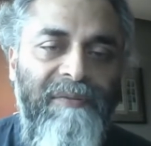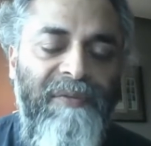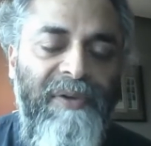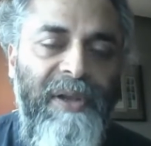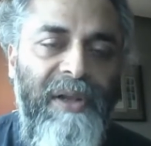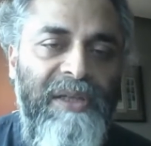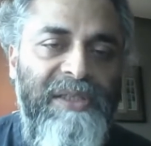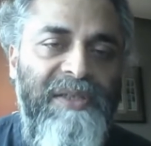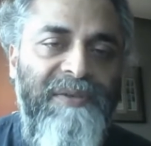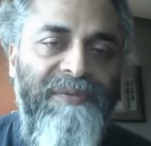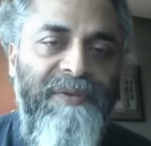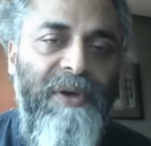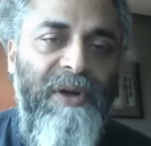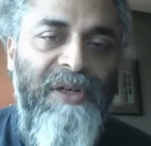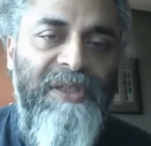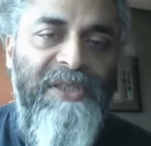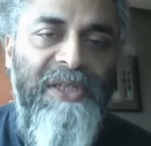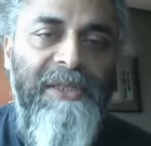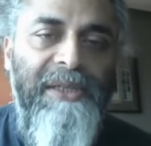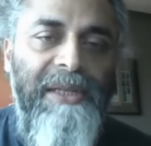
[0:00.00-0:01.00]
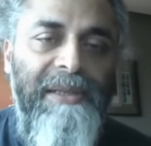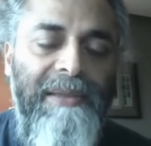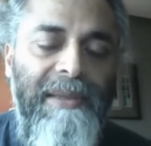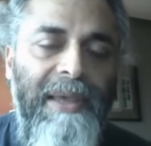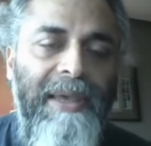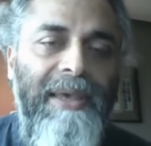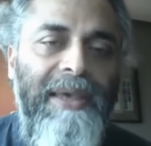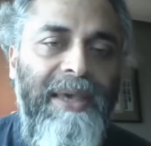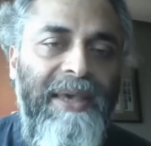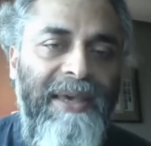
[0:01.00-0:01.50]
philosophy or general
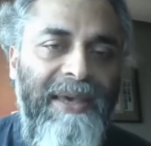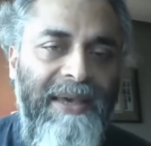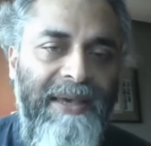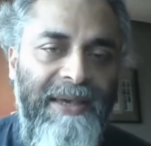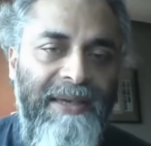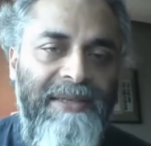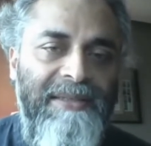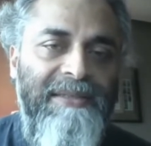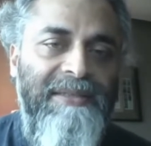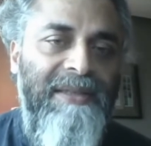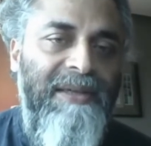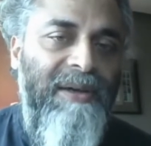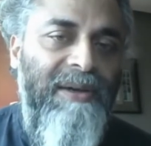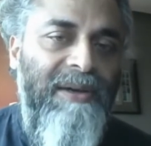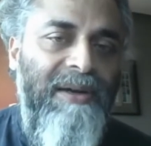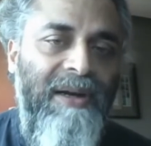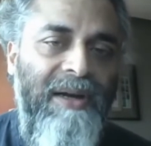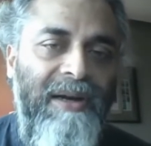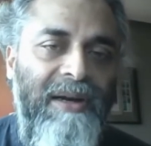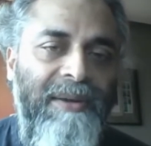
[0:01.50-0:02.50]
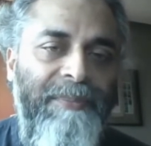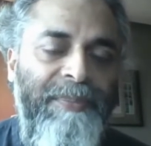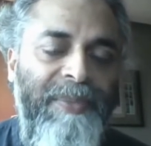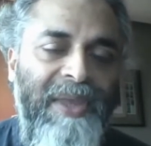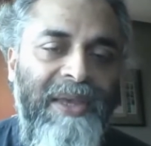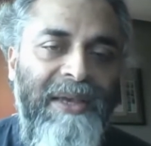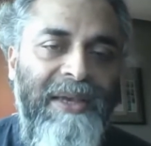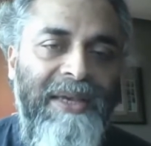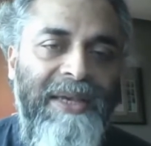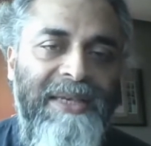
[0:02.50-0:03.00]
thinking is
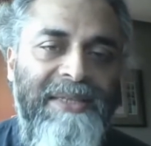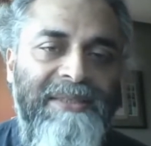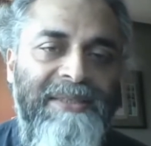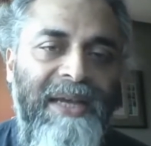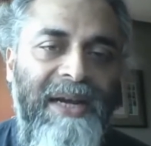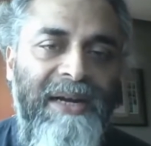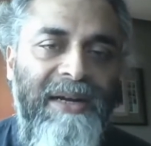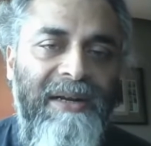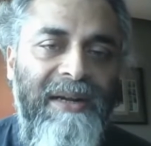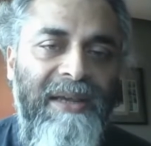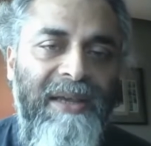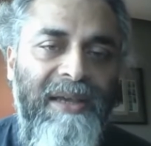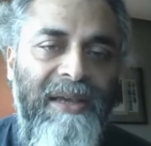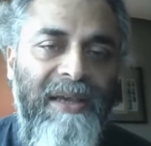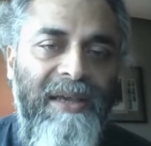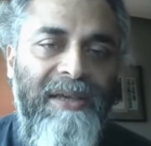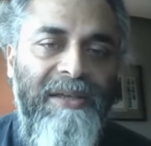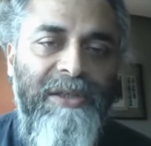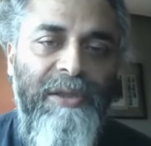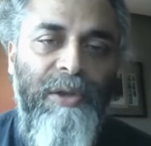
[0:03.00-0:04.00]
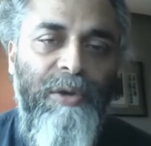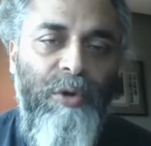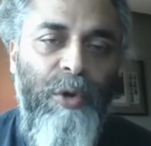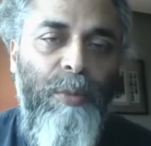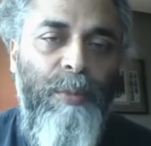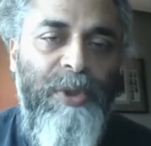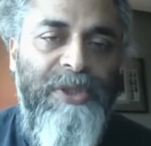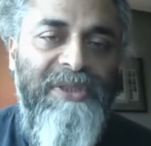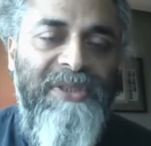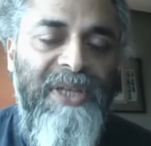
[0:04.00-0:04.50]
that
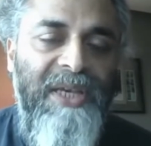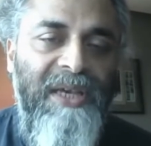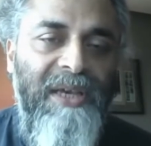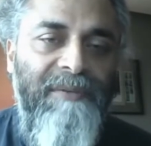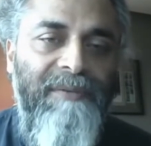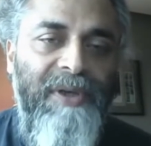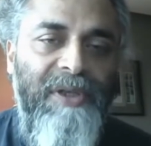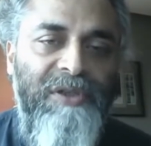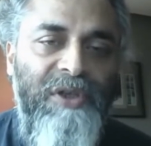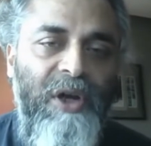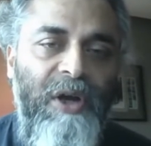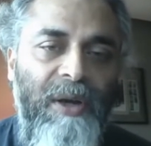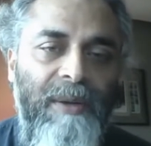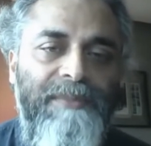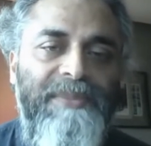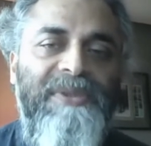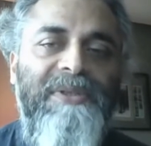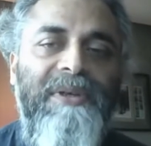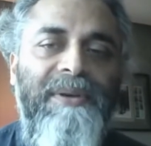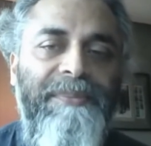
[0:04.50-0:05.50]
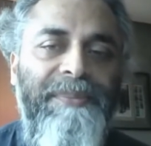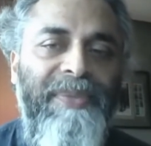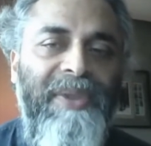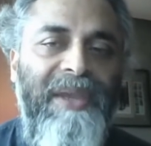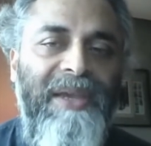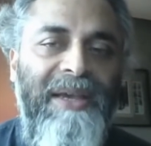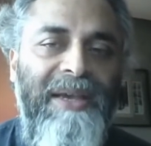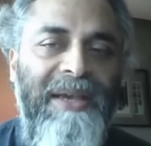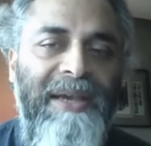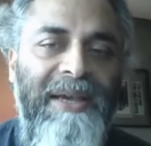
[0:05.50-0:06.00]
robots take away jobs.
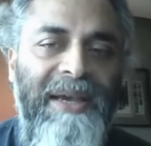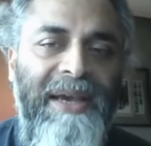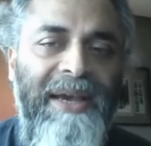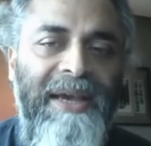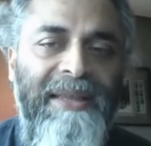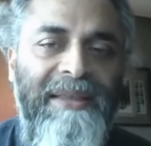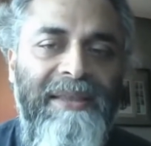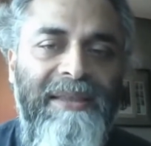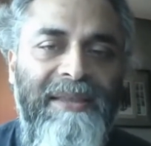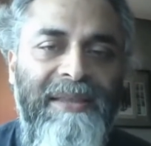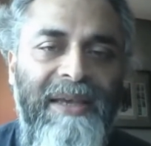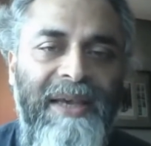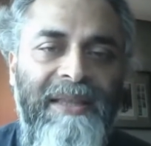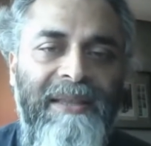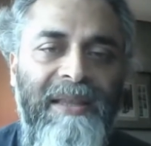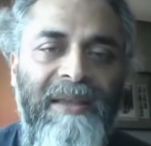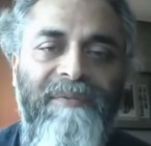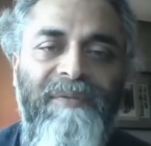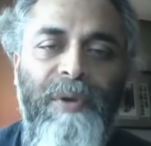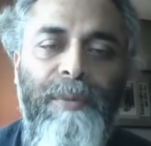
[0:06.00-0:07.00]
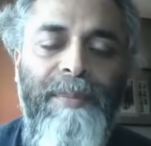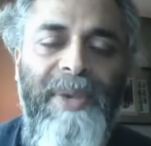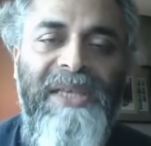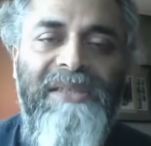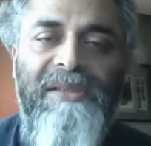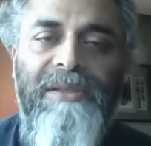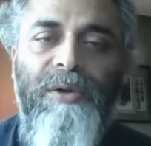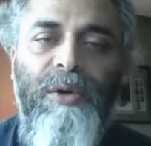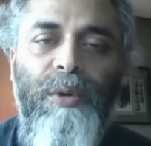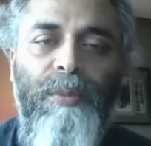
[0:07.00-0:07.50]
And if you
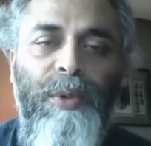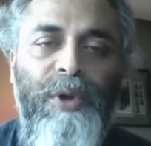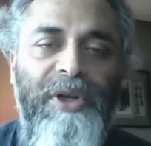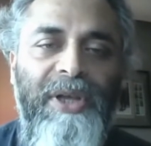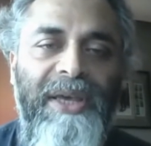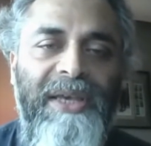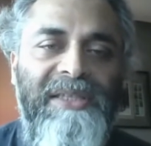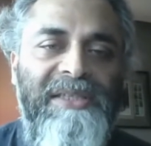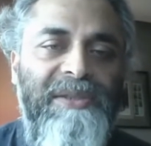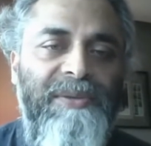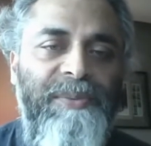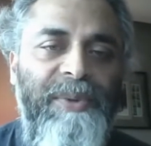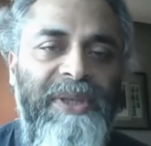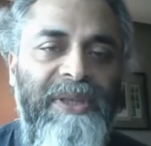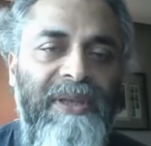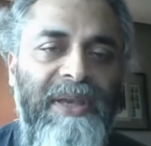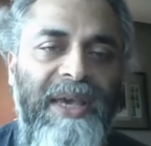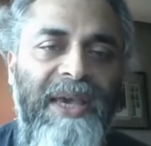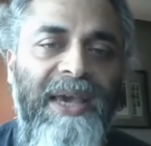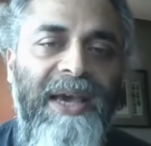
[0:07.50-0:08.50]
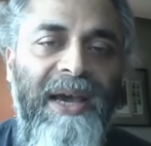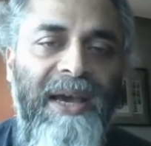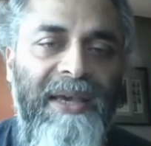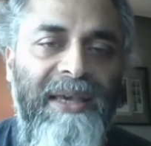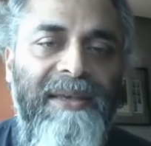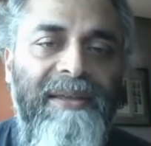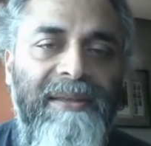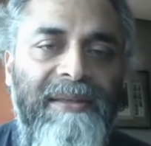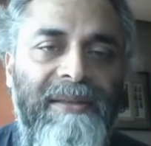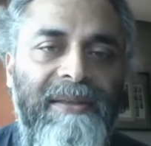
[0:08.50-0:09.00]
mix robotics with
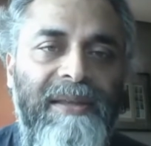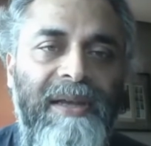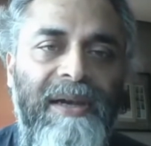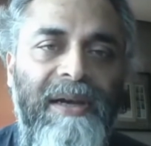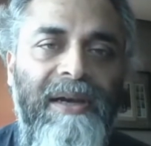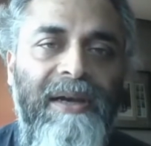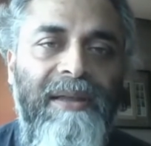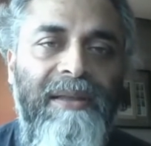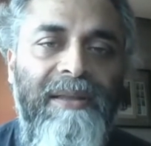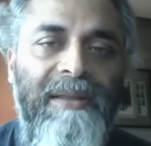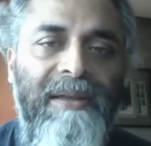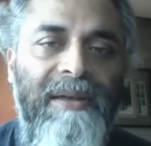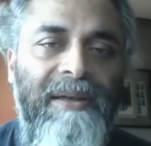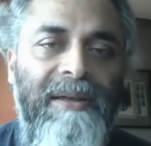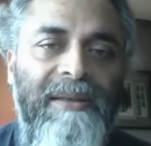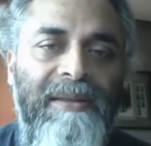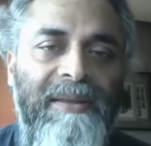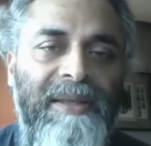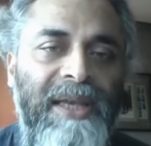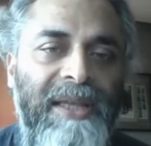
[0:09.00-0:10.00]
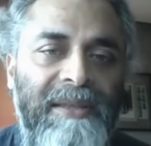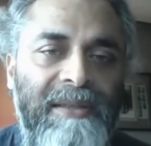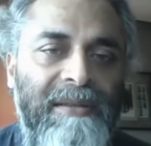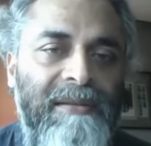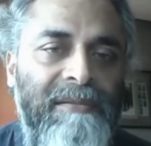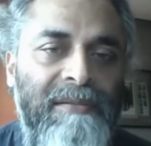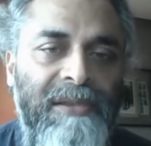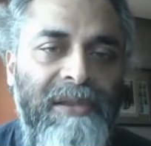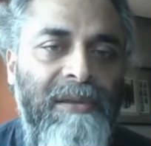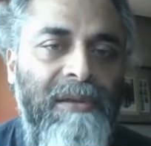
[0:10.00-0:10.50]
AI,
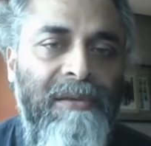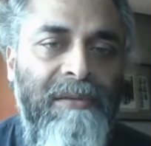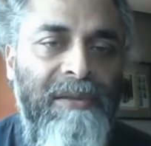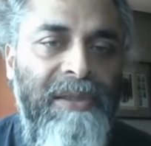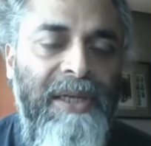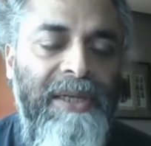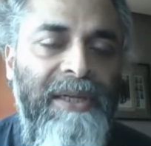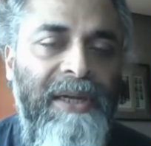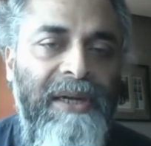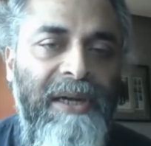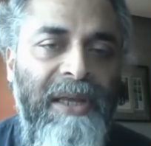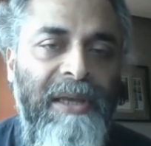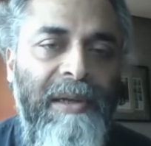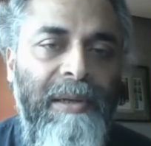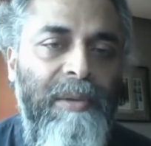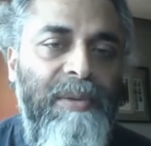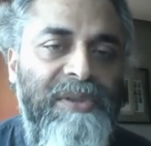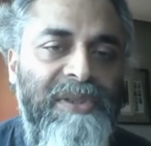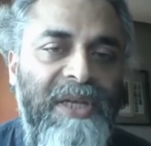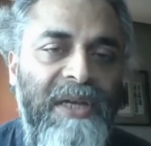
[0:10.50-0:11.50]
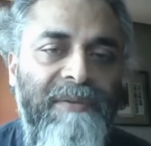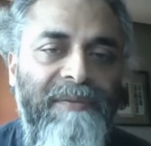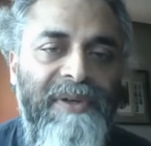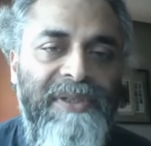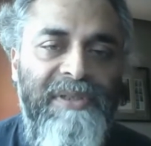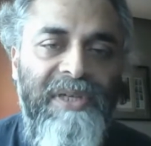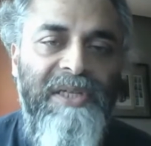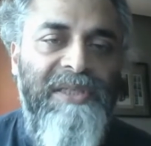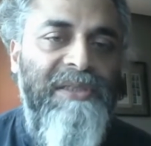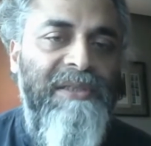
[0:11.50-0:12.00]
then it includes
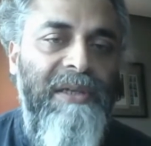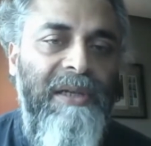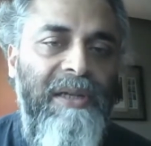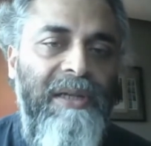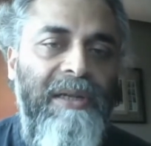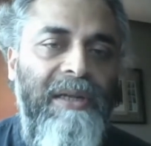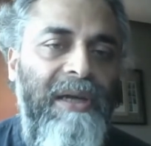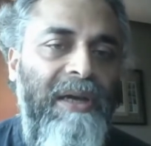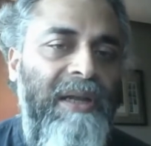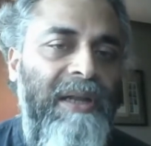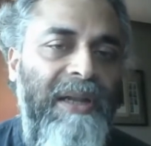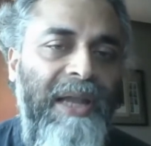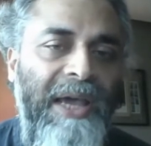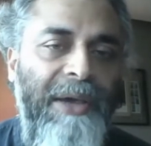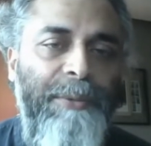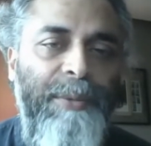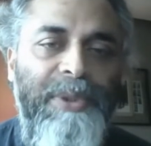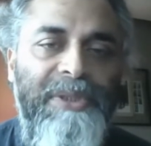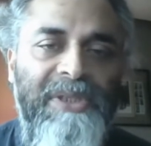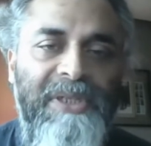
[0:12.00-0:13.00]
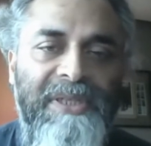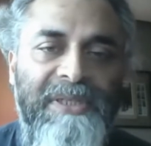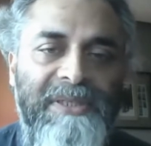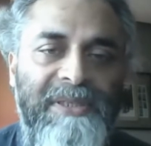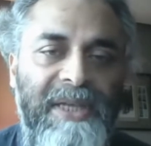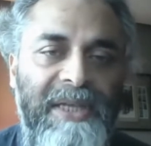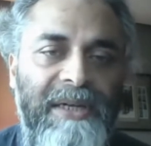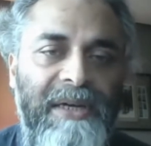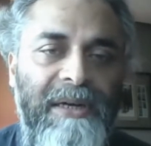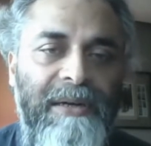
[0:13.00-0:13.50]
conversational
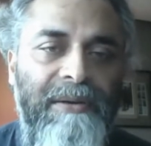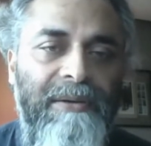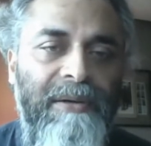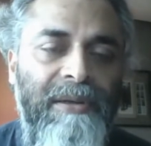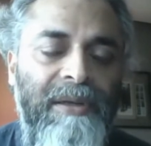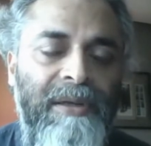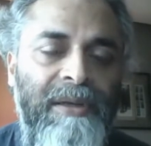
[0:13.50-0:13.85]
languages, then